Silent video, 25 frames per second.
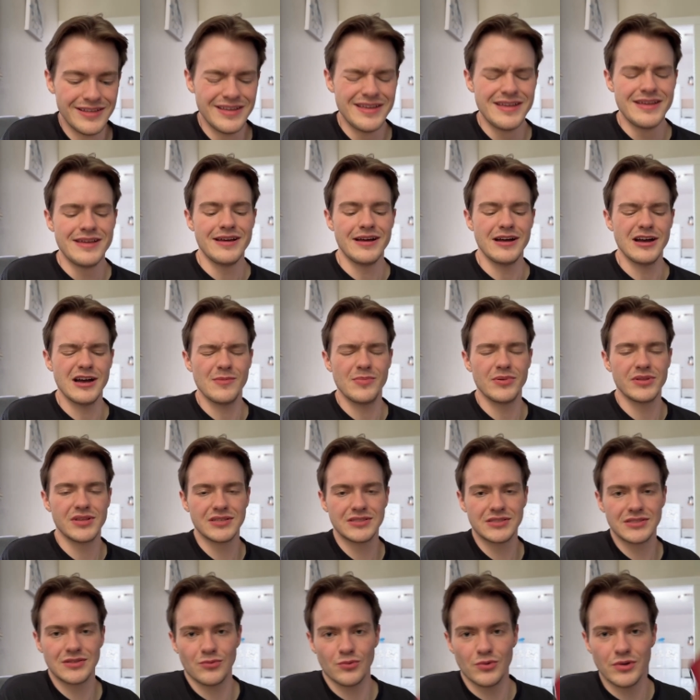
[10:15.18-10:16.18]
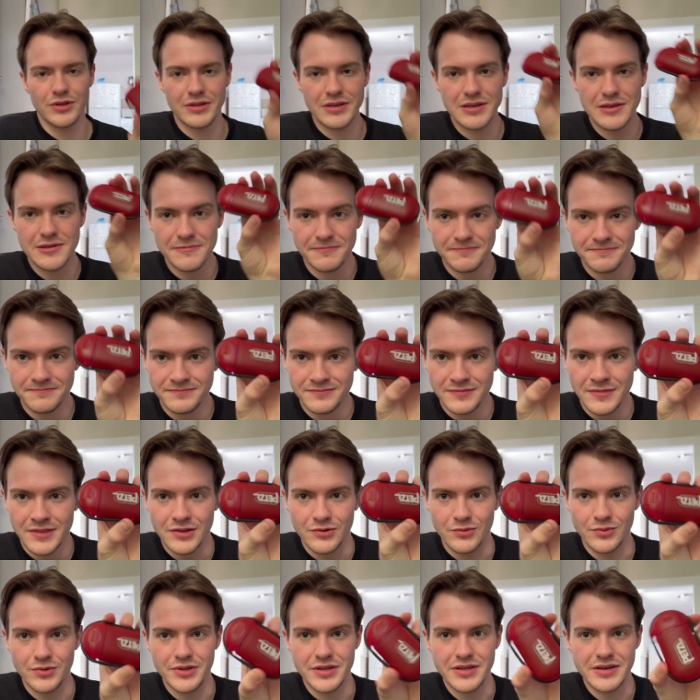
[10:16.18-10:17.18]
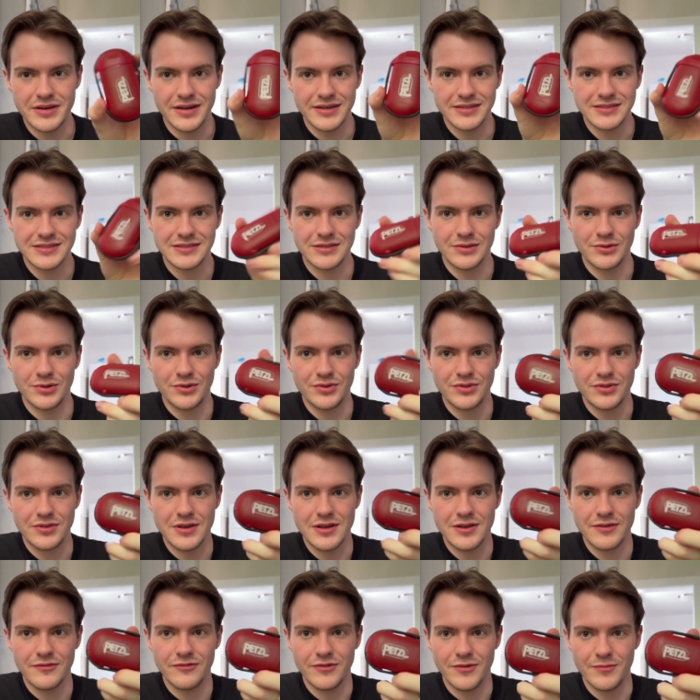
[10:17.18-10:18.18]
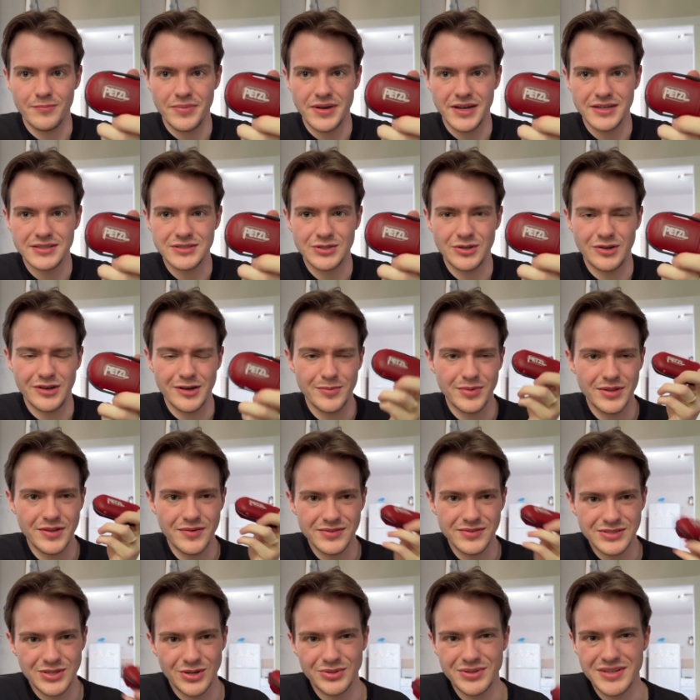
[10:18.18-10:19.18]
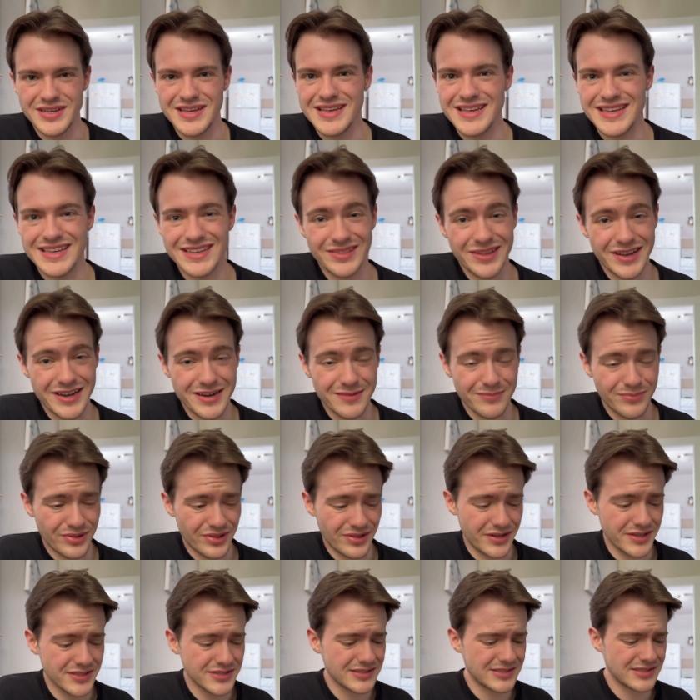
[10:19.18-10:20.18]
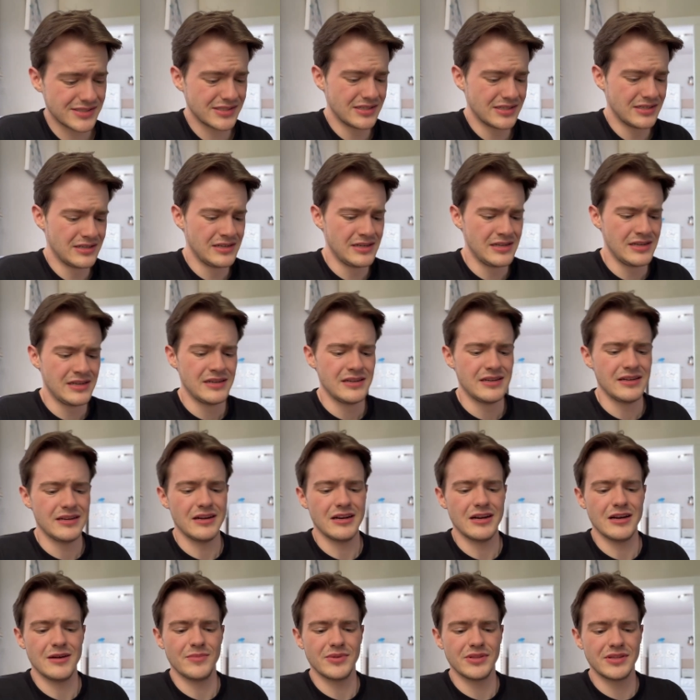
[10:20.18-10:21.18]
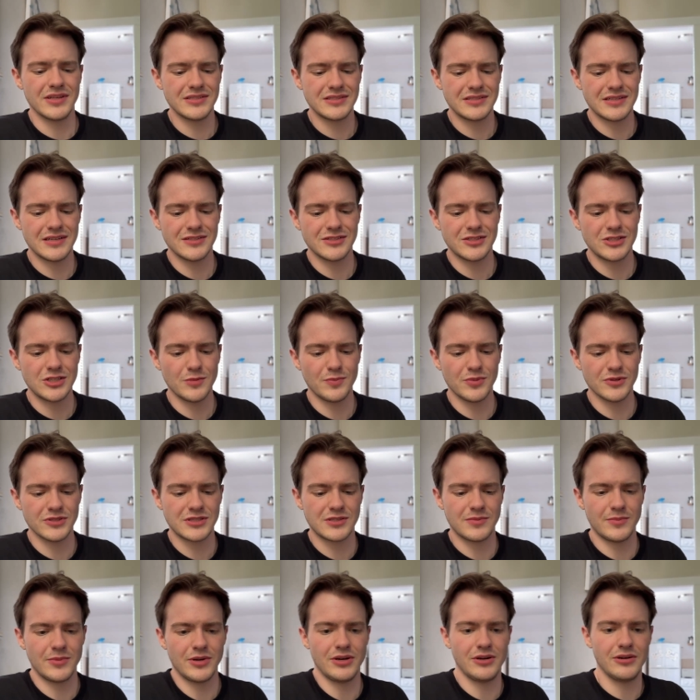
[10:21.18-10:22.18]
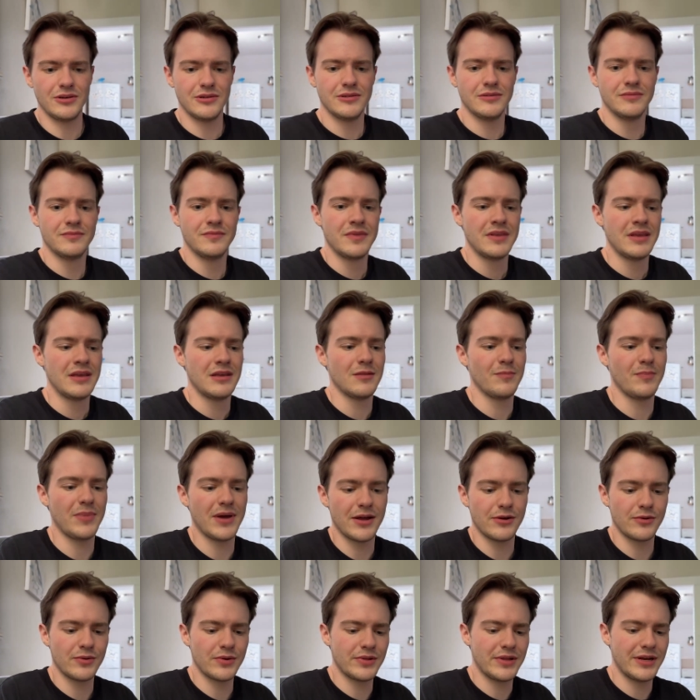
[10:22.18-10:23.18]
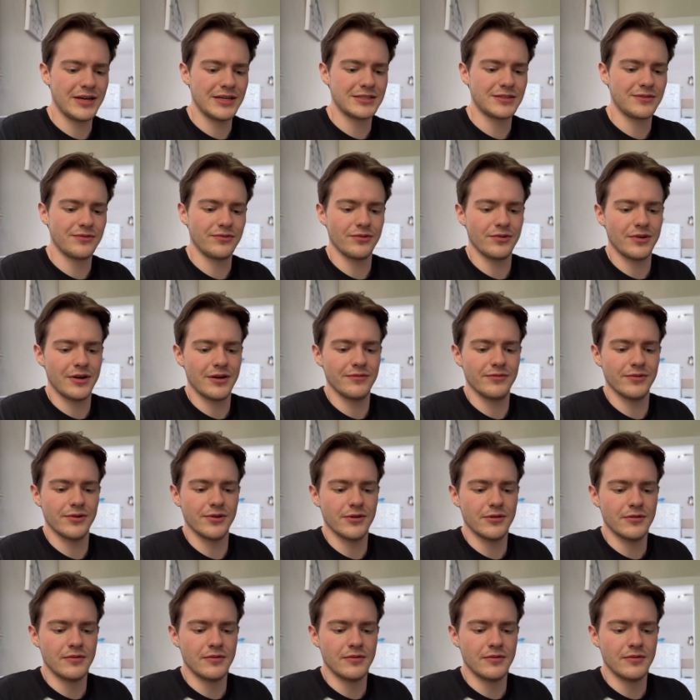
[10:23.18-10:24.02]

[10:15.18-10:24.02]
But this is a really, really nice little thing from Petzl. I believe it's called the E-Light Plus. But this thing's super small, battery lasts forever,